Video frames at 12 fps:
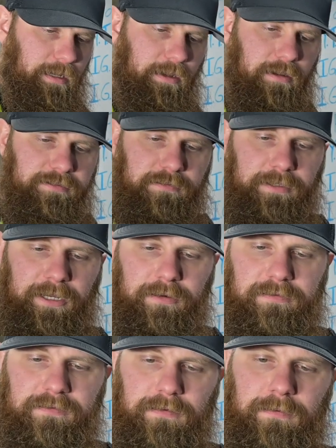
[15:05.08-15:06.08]
I also
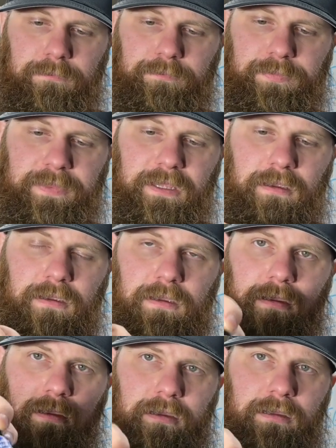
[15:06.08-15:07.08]
carry some
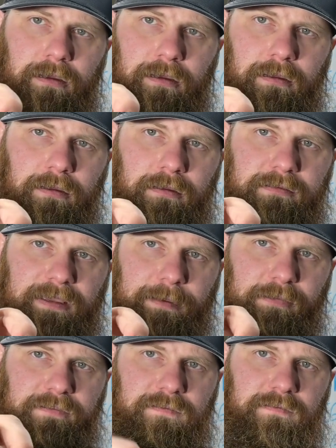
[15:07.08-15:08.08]

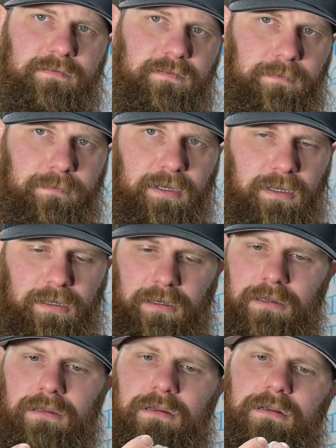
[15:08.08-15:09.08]
tablets, some what
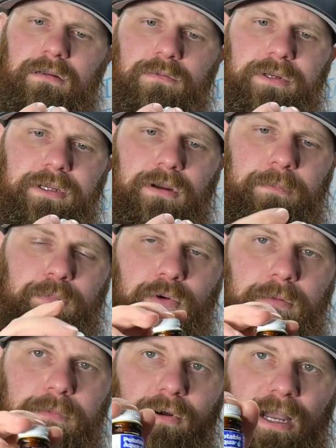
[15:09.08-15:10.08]
do you call,
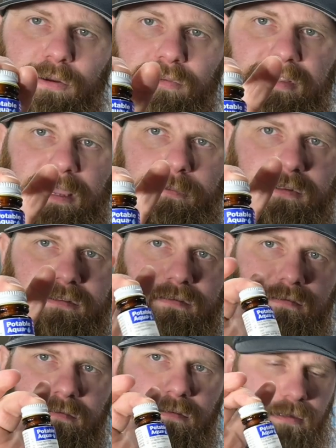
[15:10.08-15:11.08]
portable aqua
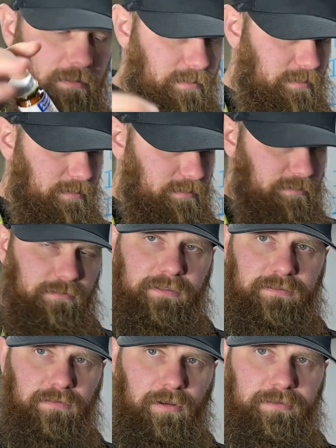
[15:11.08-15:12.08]
tablets. So
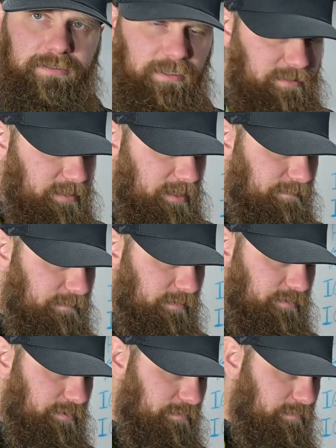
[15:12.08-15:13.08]
these are always nice to have in there
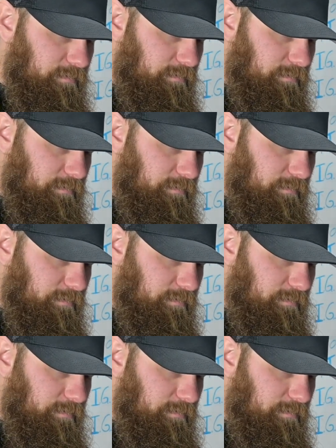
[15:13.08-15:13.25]
too.